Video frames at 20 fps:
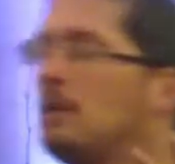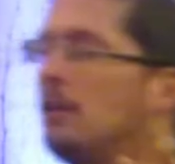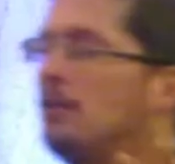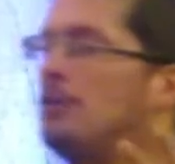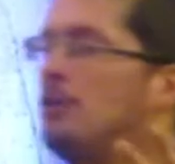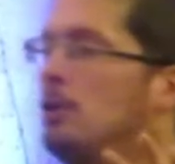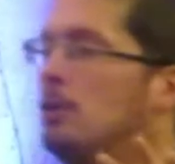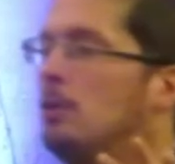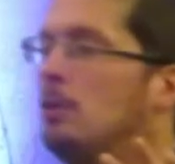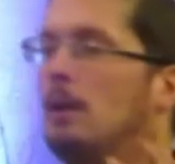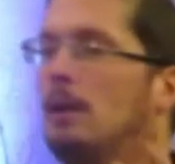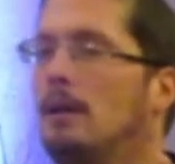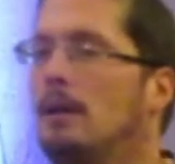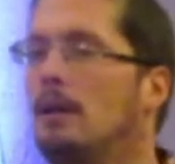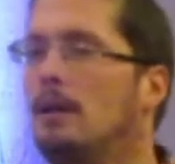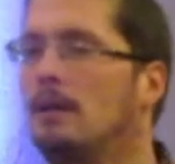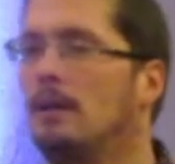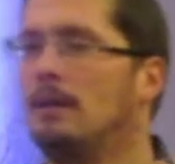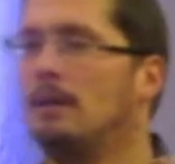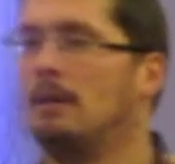a little too
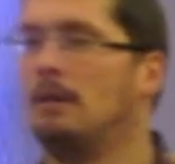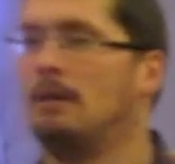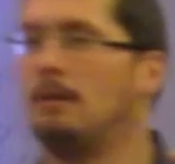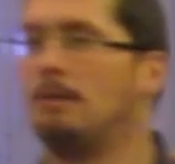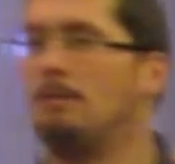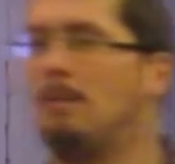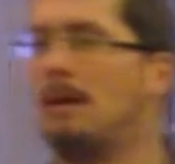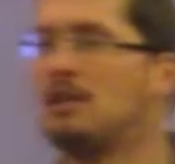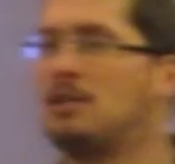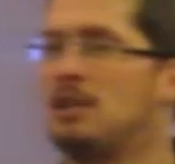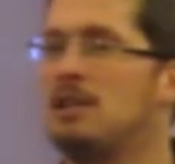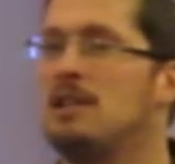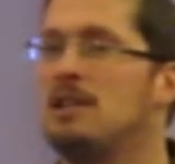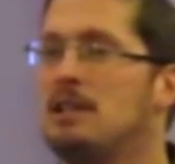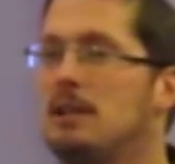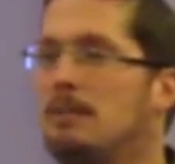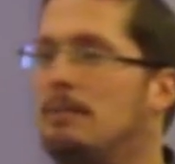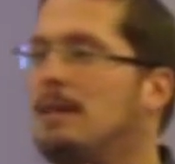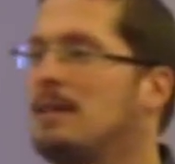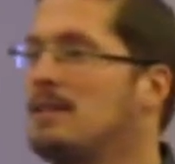much in
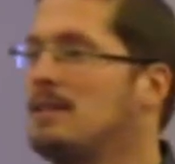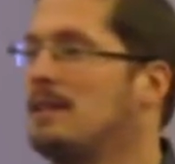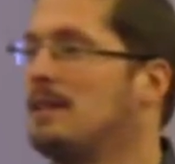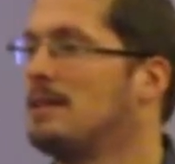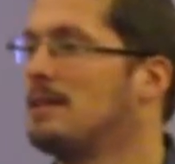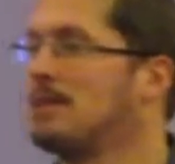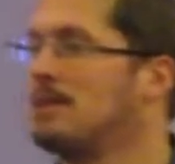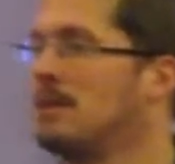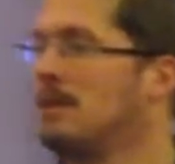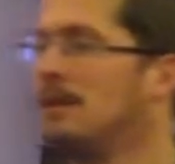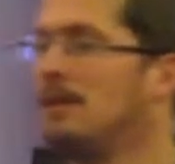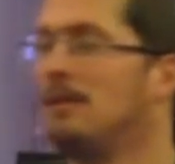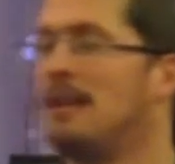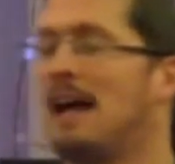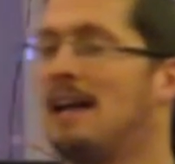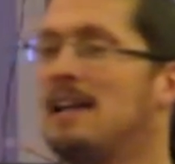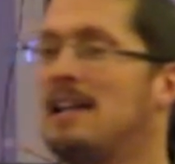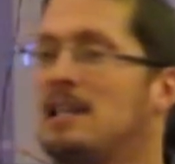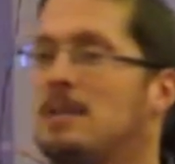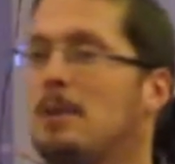your business.
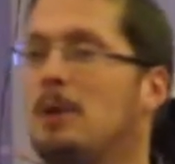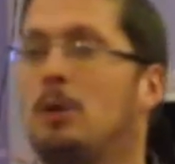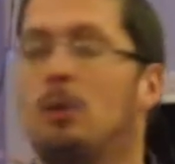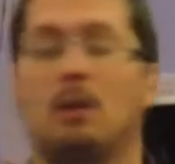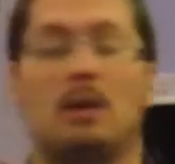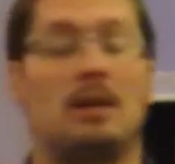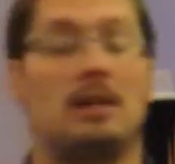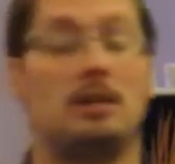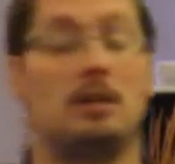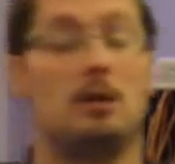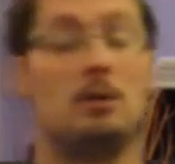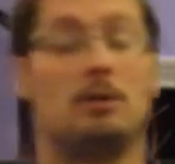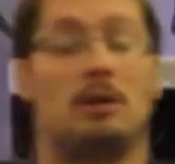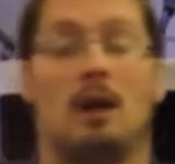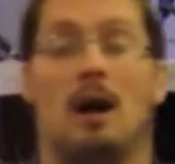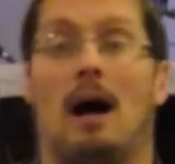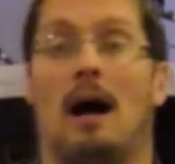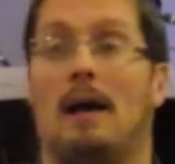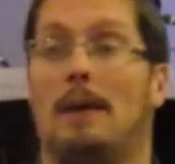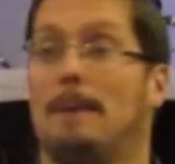That needs to be between you
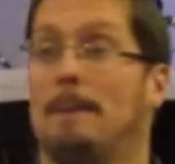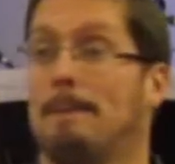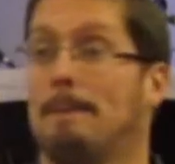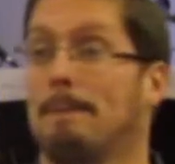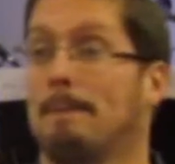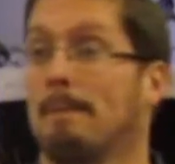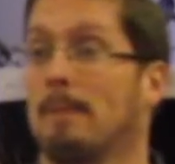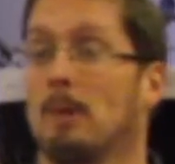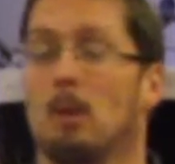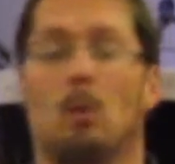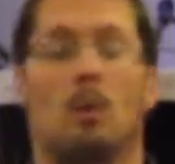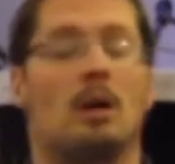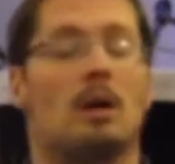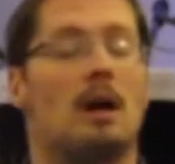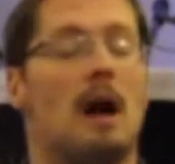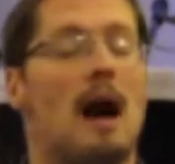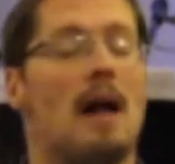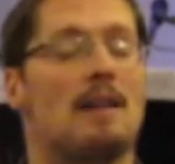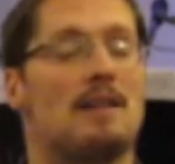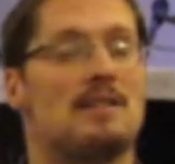and God. where
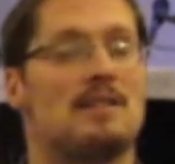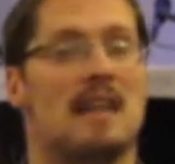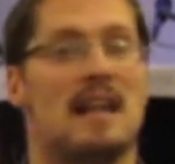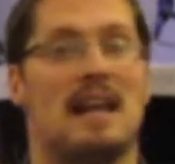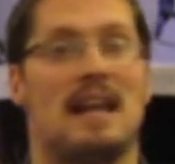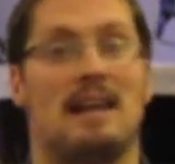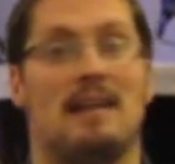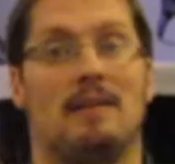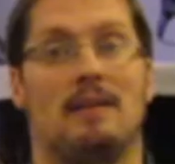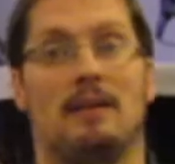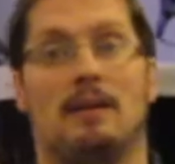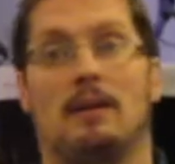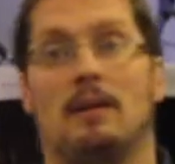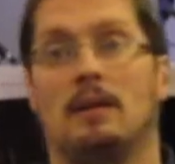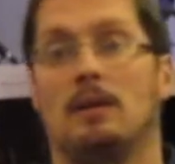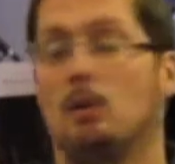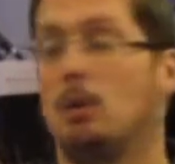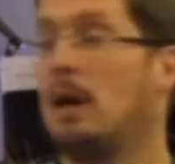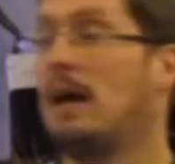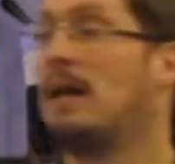God is saying,
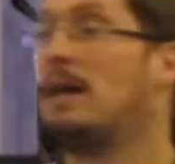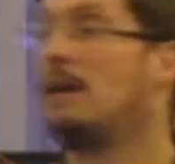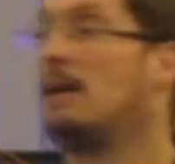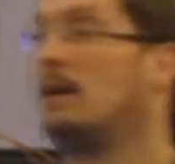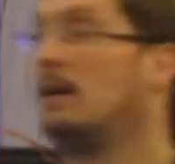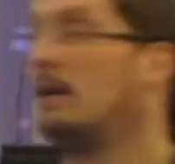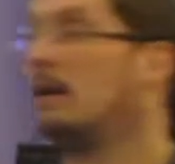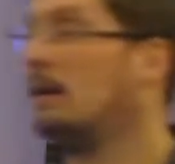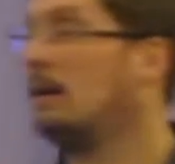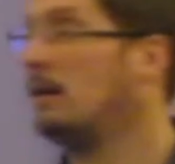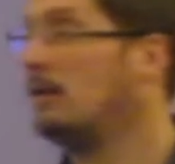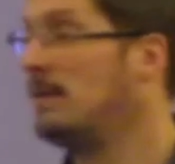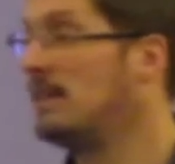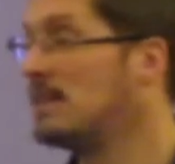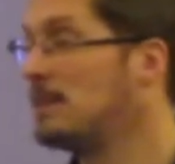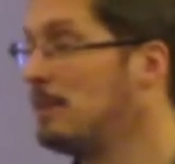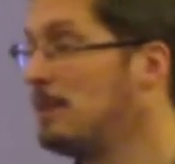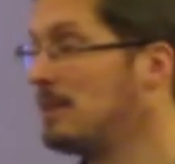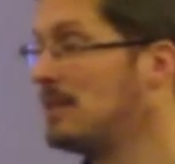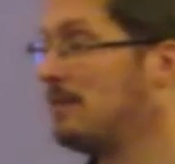Dwayne,
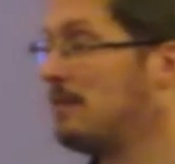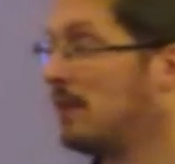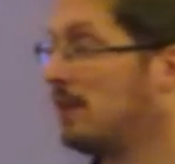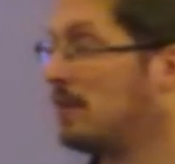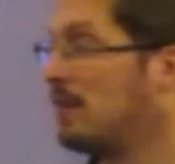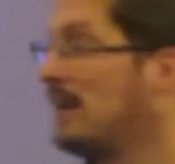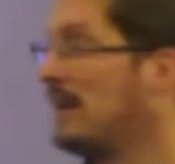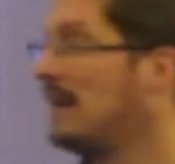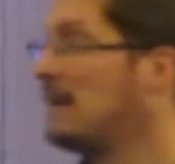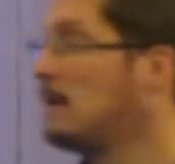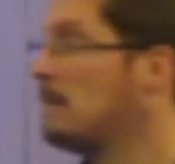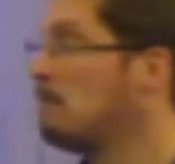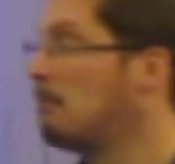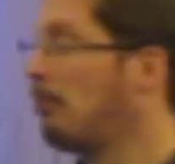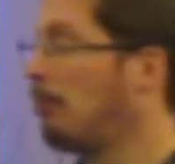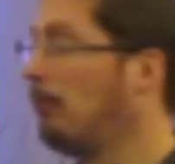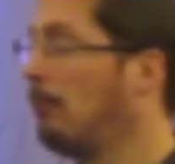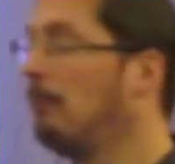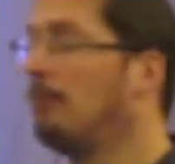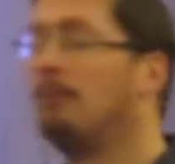this specific thing,
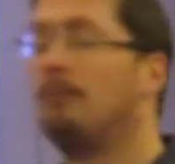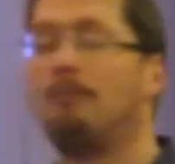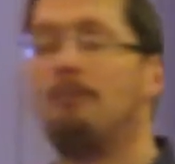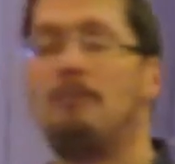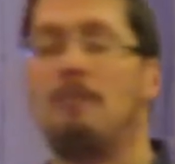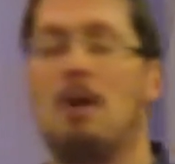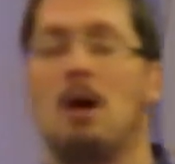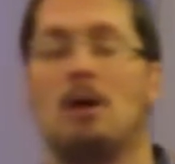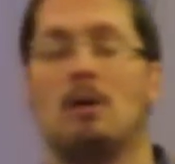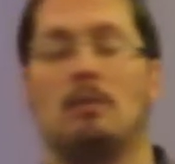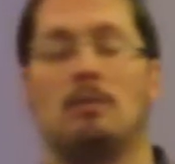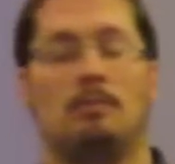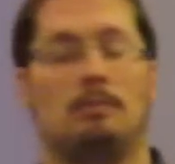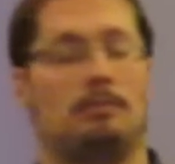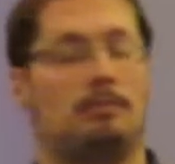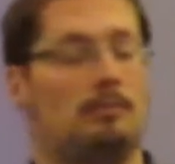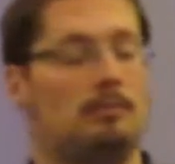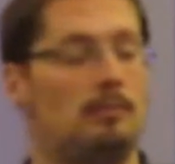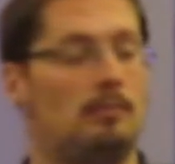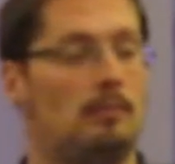no.
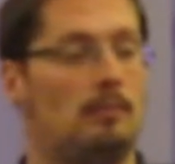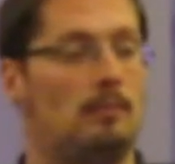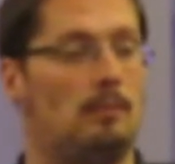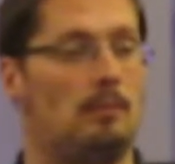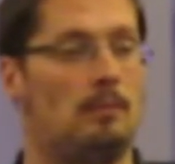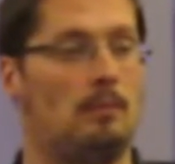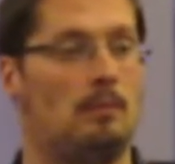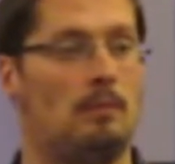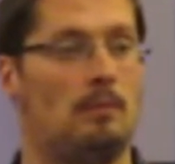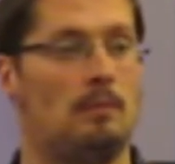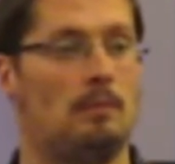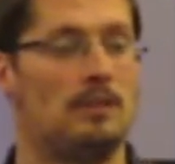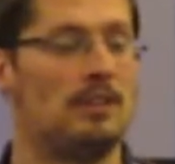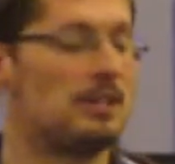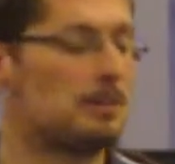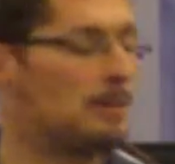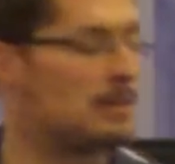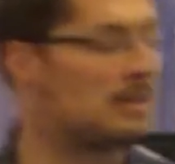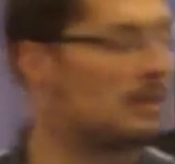This